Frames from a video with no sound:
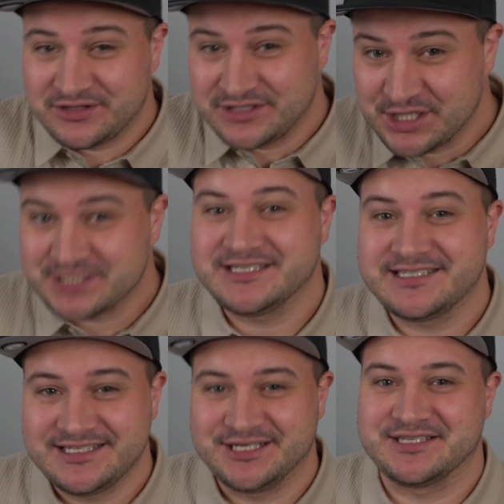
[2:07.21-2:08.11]
dozens
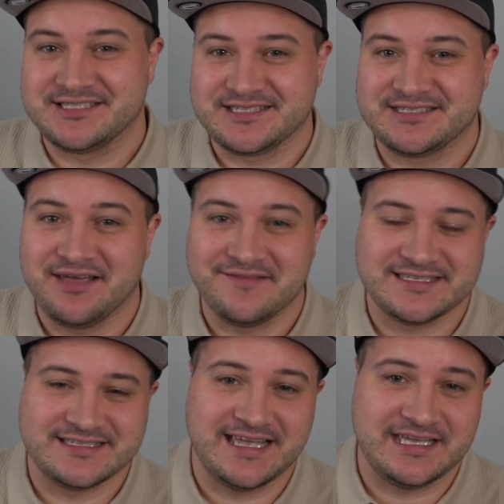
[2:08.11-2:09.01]
and dozens of
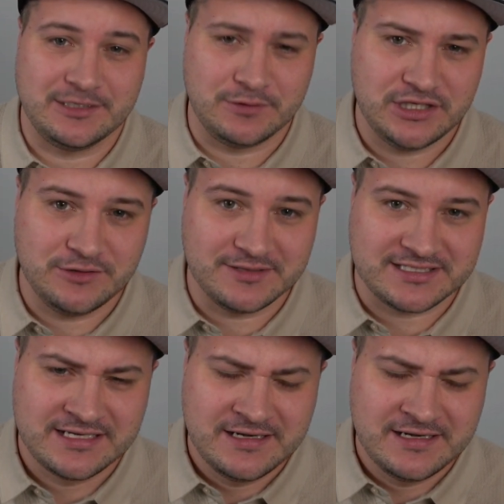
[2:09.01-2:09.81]
services that you use.